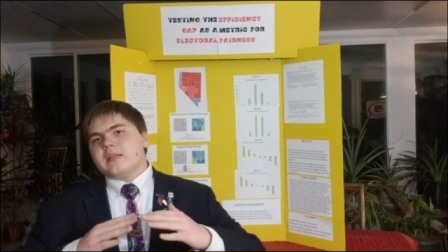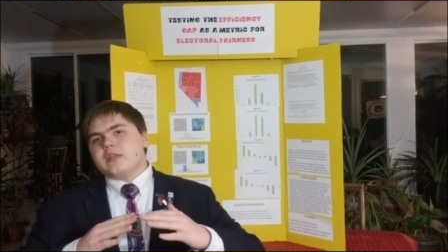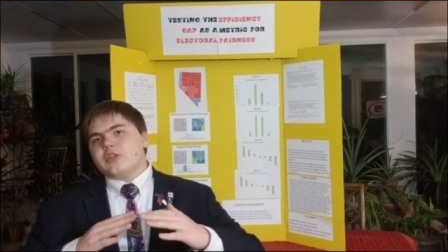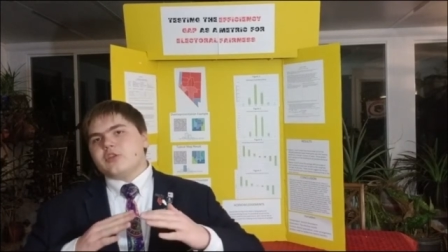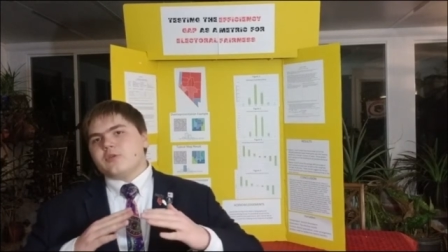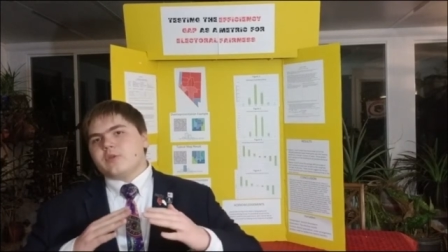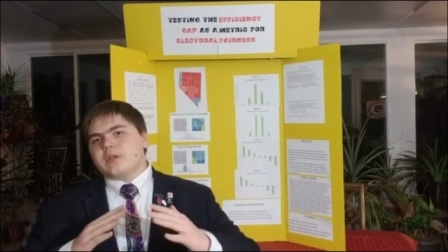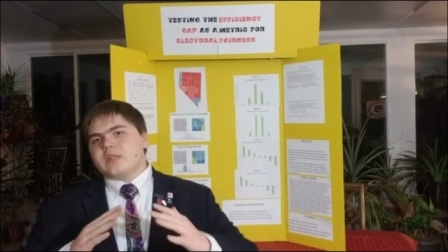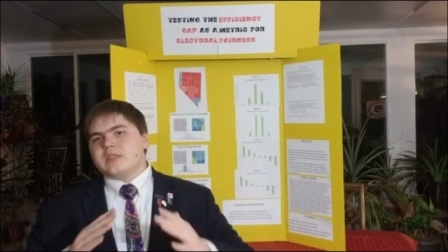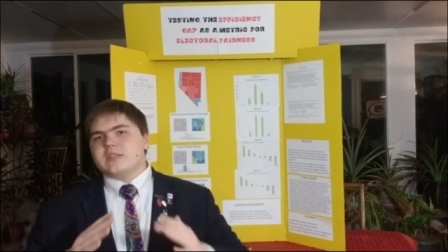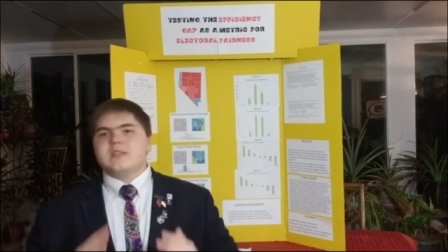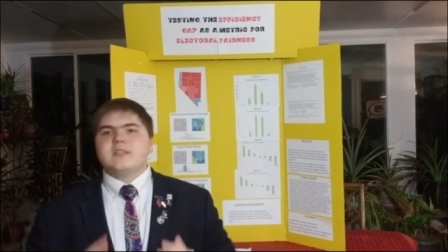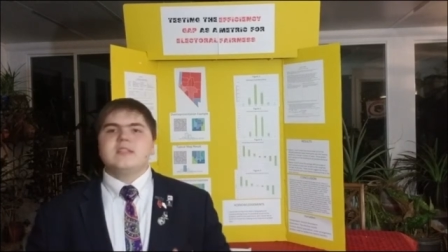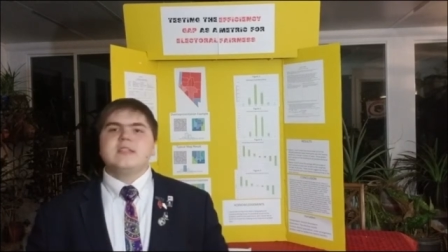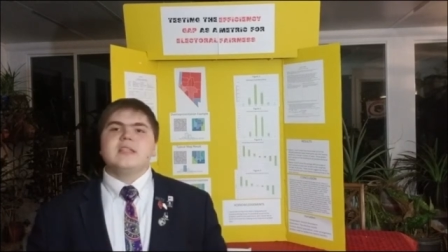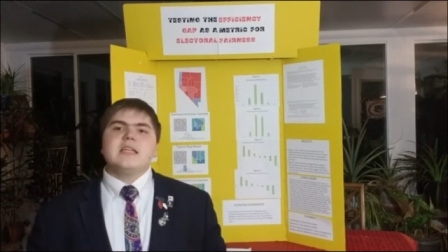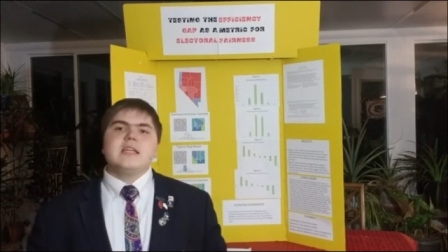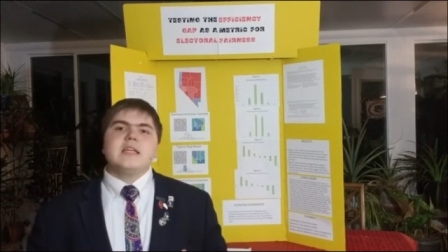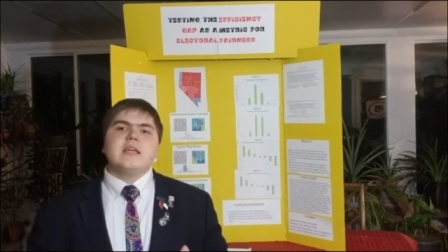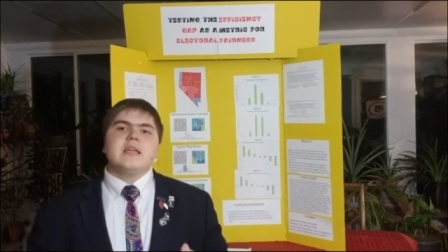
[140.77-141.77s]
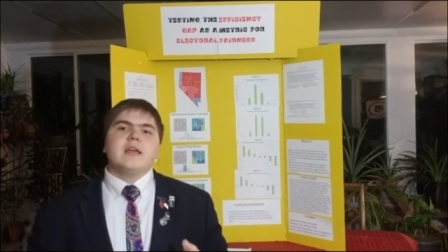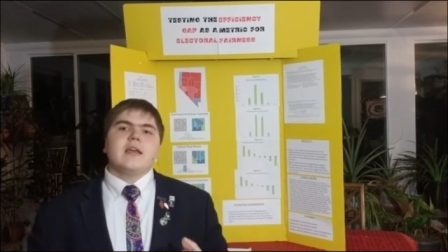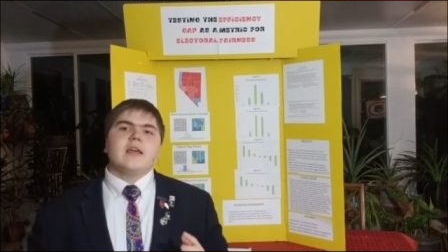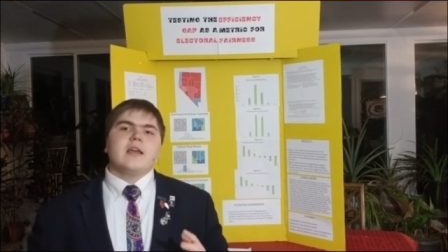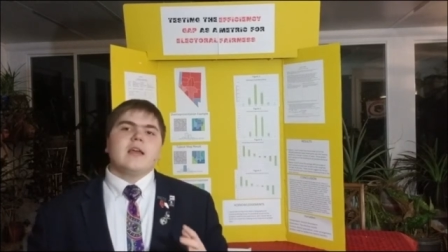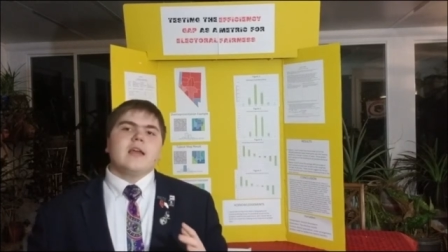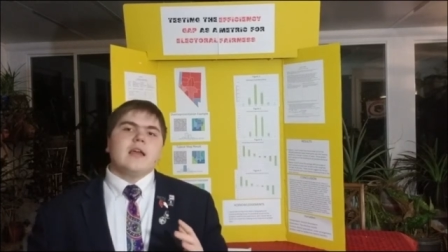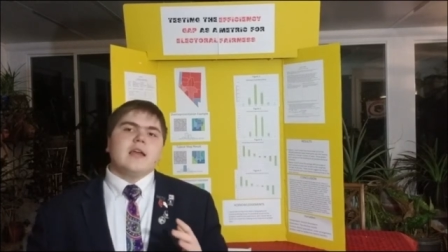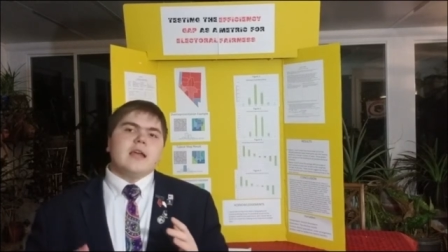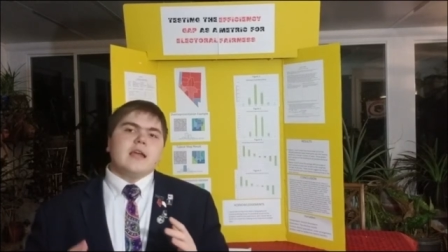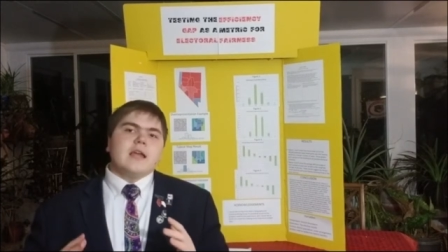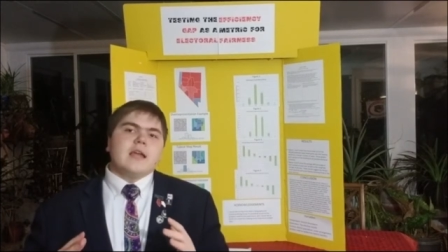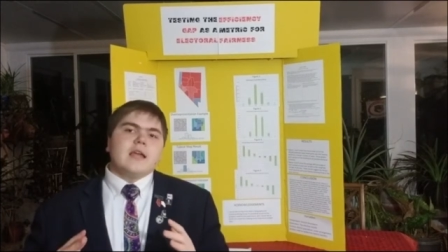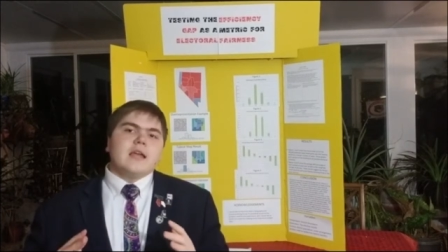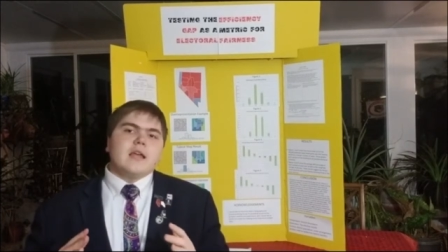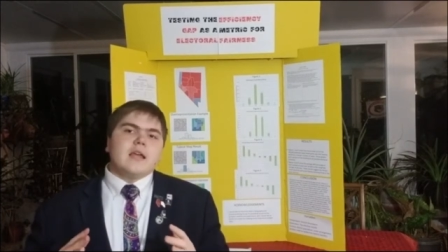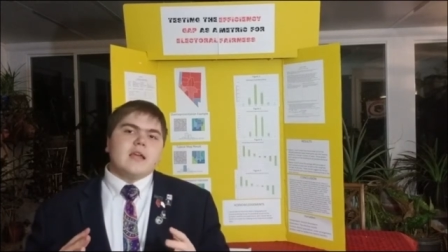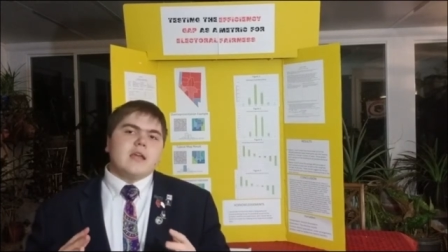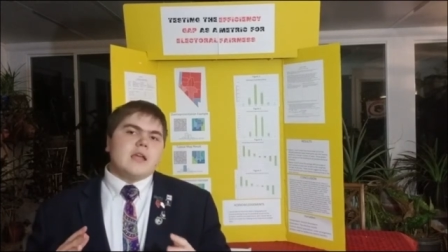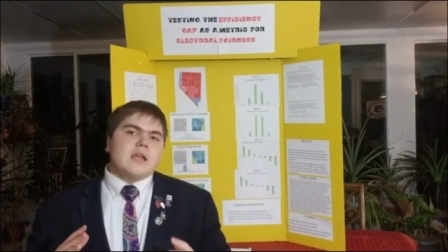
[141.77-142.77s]
you can see
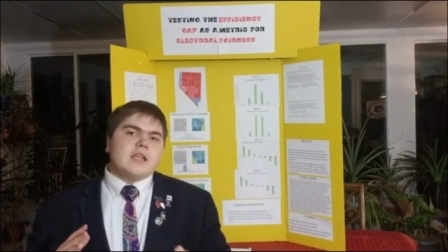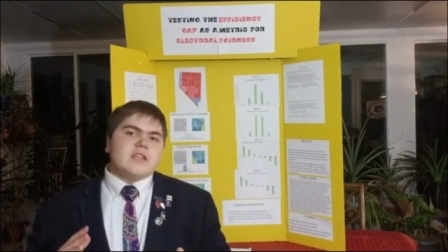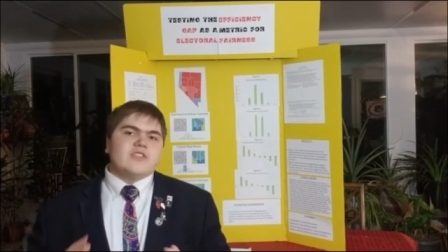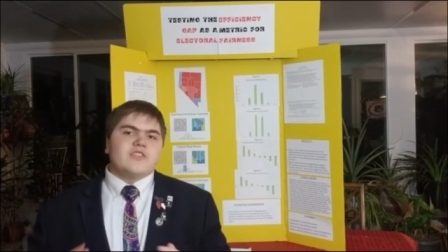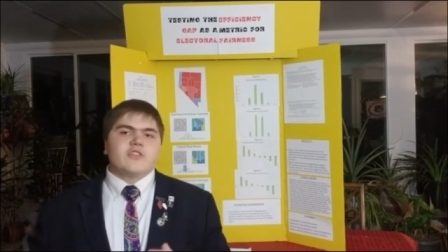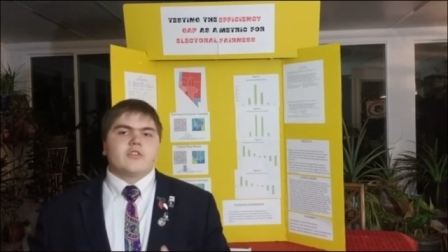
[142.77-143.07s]
in